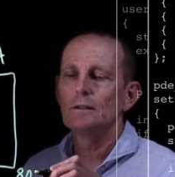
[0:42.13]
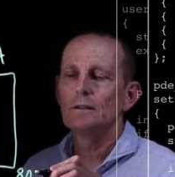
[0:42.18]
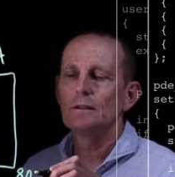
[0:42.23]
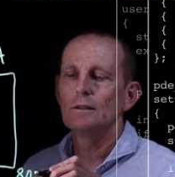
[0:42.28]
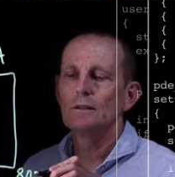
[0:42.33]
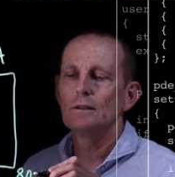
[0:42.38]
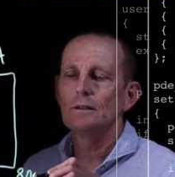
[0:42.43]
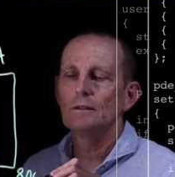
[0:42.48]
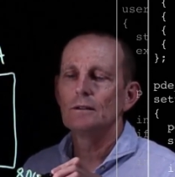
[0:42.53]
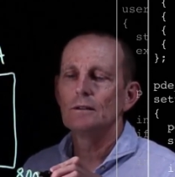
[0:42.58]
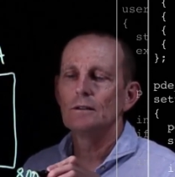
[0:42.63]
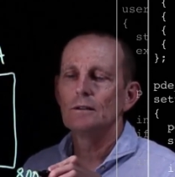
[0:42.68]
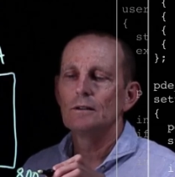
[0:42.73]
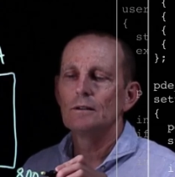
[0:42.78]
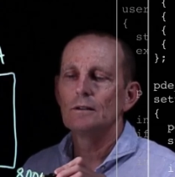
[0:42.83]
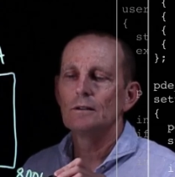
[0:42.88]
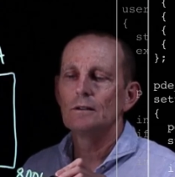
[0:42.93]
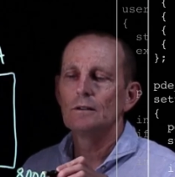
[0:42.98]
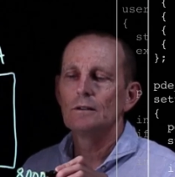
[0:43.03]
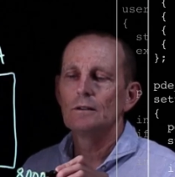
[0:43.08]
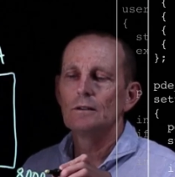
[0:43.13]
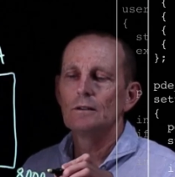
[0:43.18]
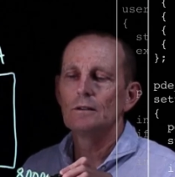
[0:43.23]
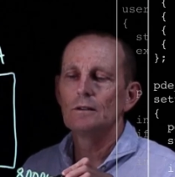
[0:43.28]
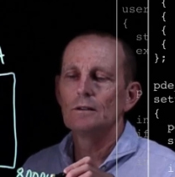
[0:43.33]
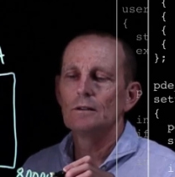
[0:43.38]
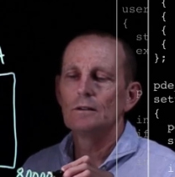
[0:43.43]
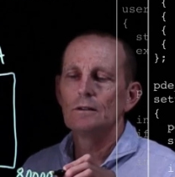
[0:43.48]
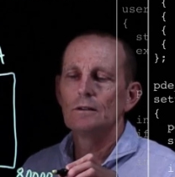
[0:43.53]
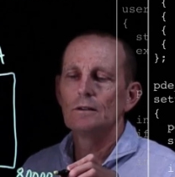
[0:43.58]

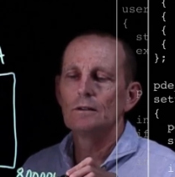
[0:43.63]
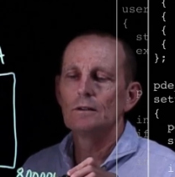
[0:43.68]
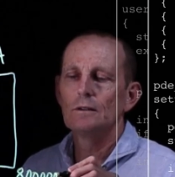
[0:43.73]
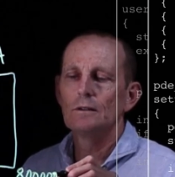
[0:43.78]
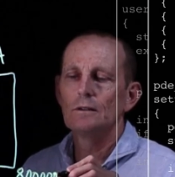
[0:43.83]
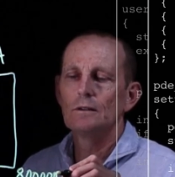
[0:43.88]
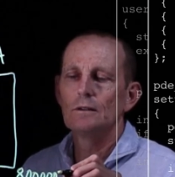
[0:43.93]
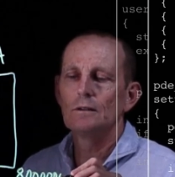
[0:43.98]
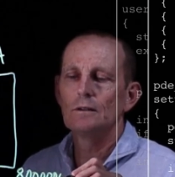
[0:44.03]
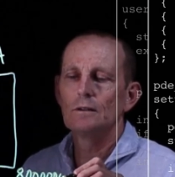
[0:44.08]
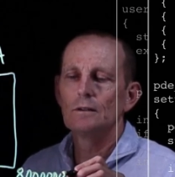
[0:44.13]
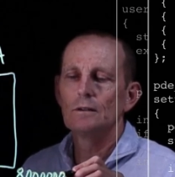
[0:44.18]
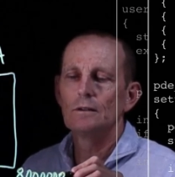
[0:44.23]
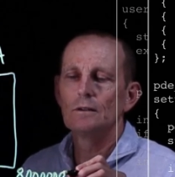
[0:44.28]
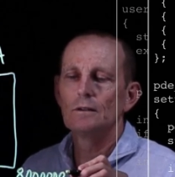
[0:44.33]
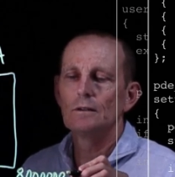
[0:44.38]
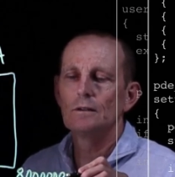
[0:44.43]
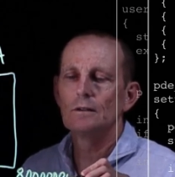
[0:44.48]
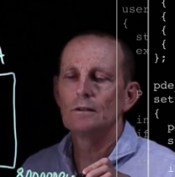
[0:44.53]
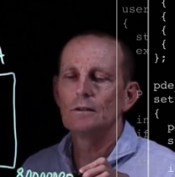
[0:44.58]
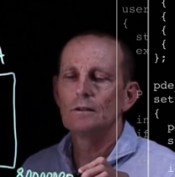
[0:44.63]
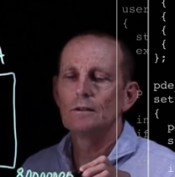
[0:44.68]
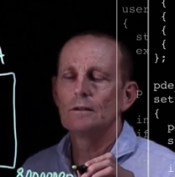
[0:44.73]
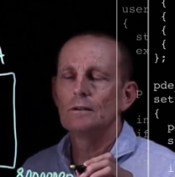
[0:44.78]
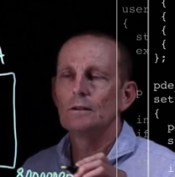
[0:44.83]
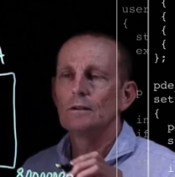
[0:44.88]
[no speech]